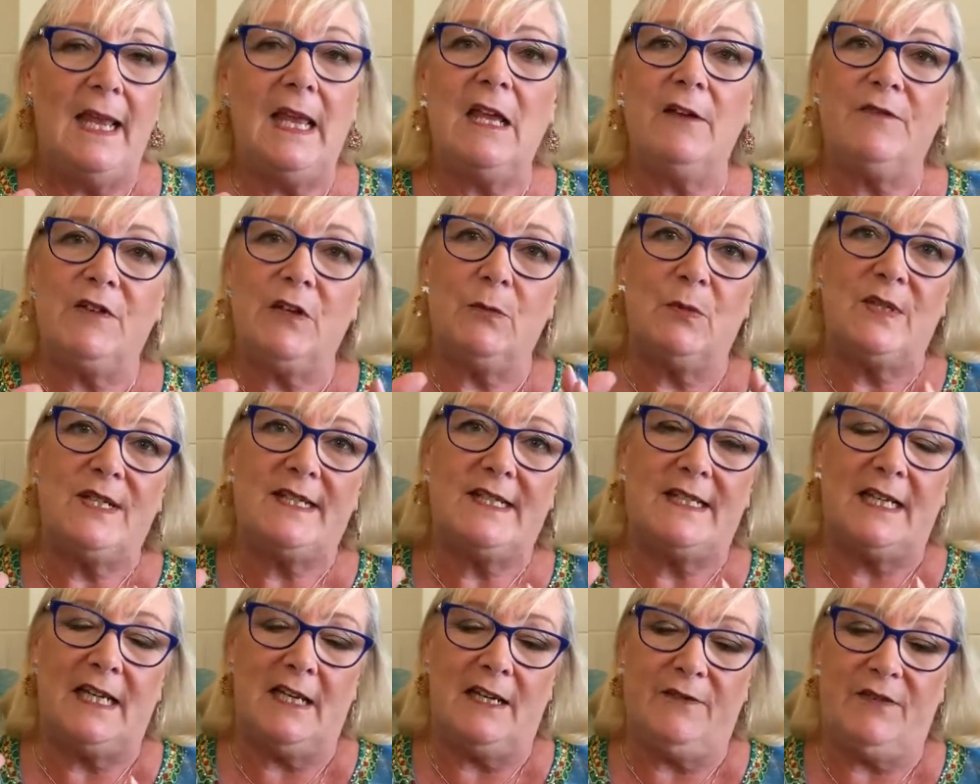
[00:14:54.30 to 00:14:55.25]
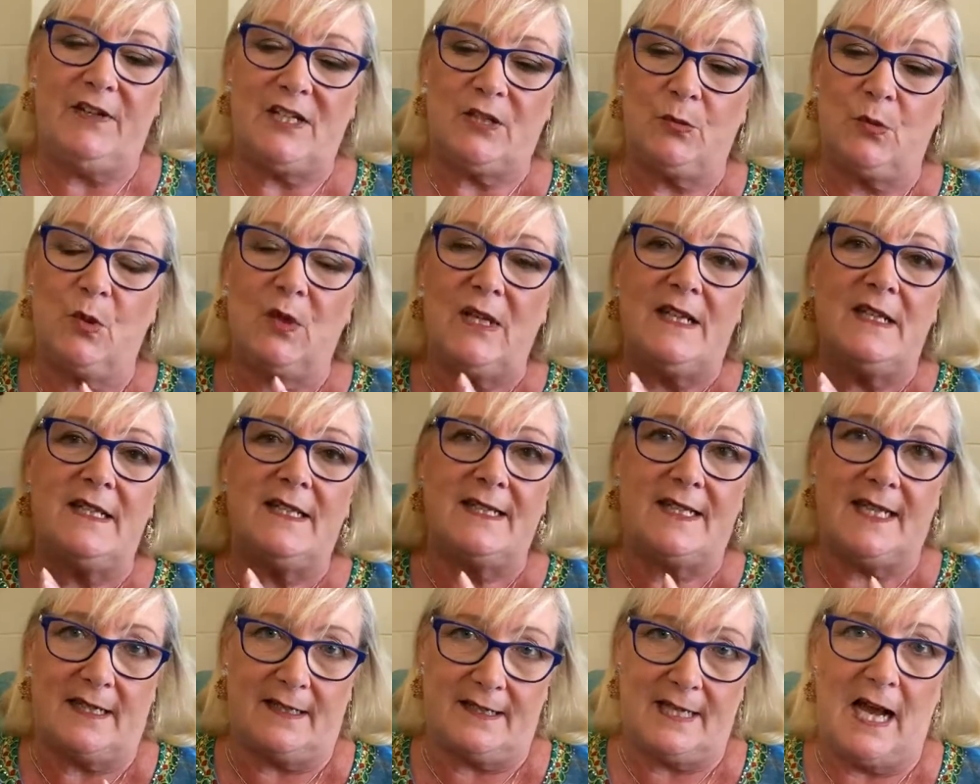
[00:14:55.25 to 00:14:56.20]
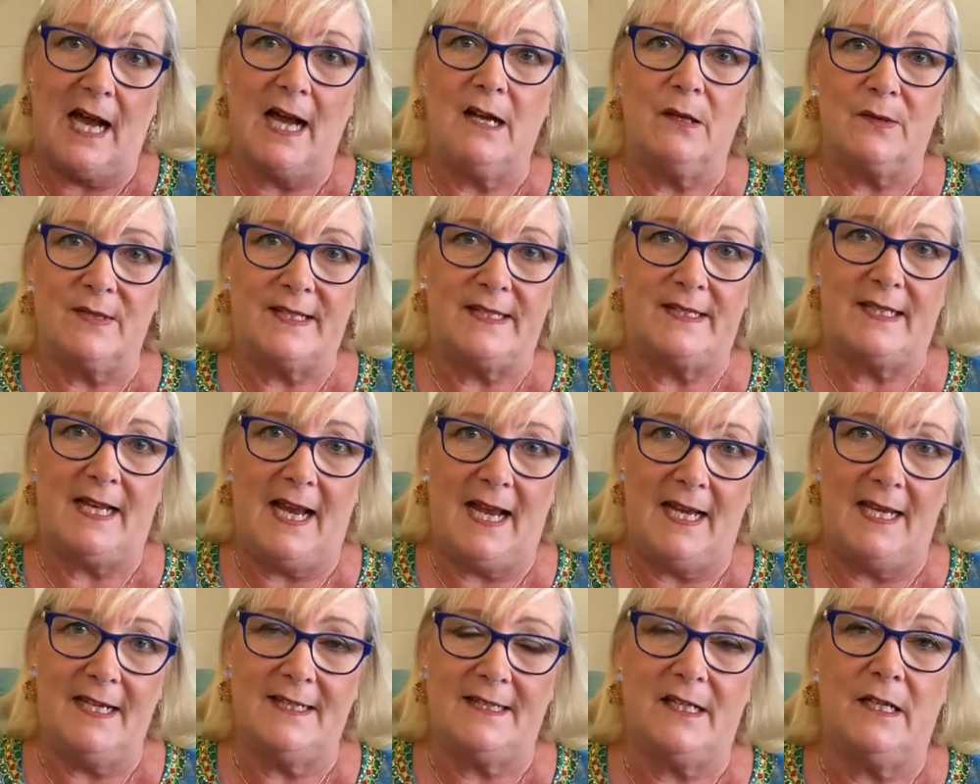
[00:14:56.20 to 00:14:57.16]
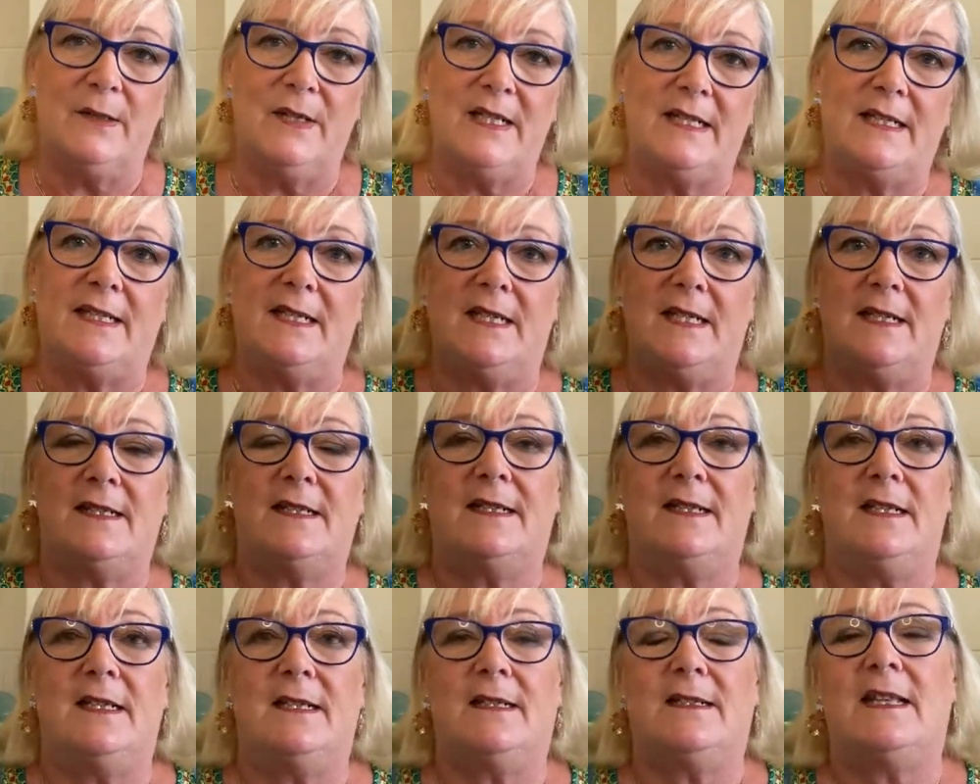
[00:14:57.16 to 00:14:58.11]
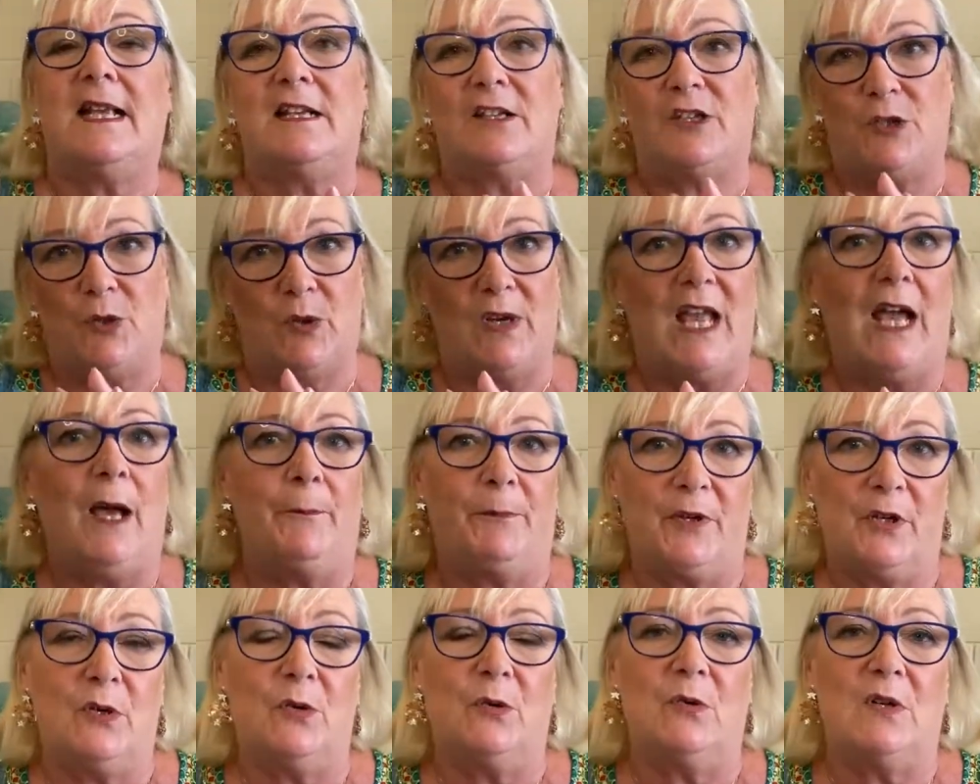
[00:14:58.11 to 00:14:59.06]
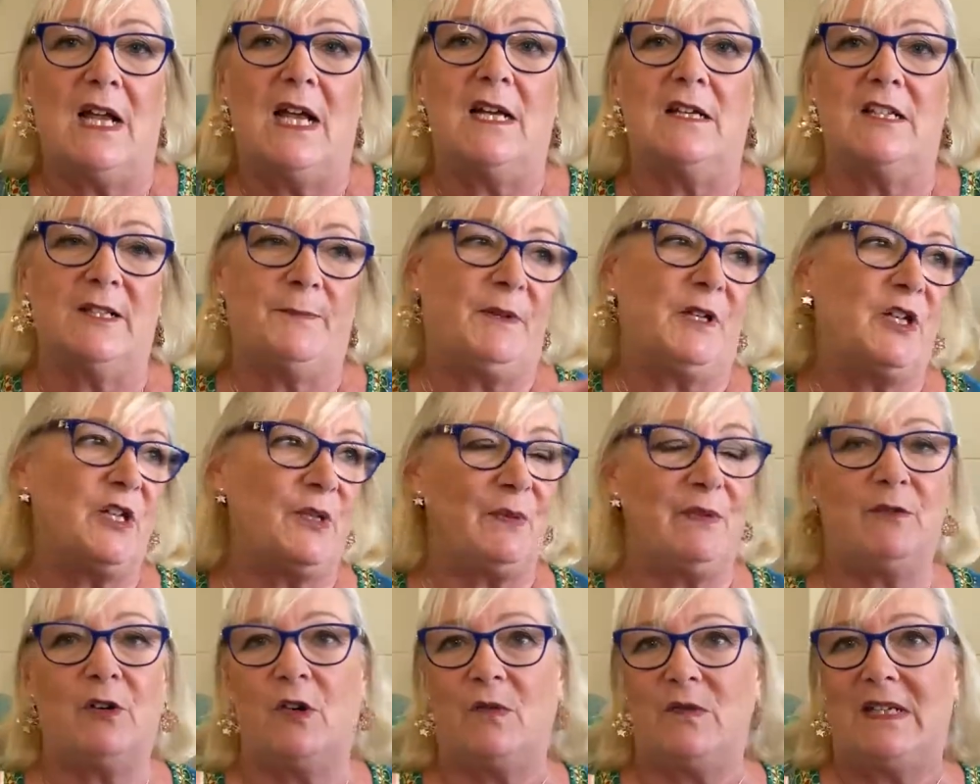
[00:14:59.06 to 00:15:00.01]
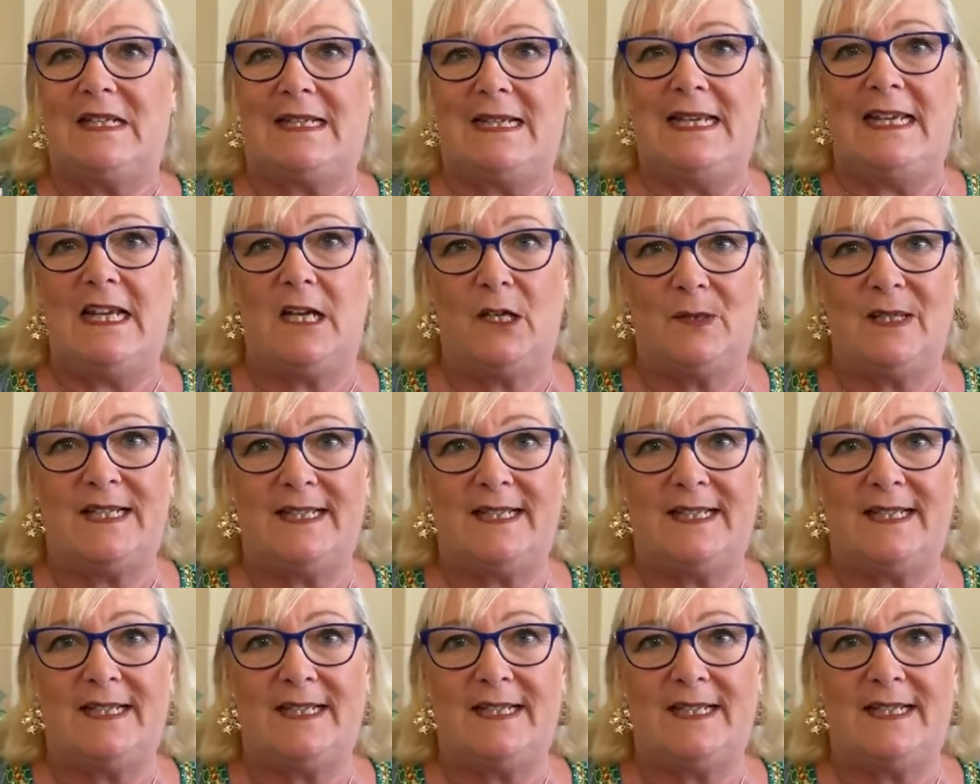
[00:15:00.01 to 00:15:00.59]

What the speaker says: if it's all in the 6th house, say, so that's your Capricorn house, because we've got this Leo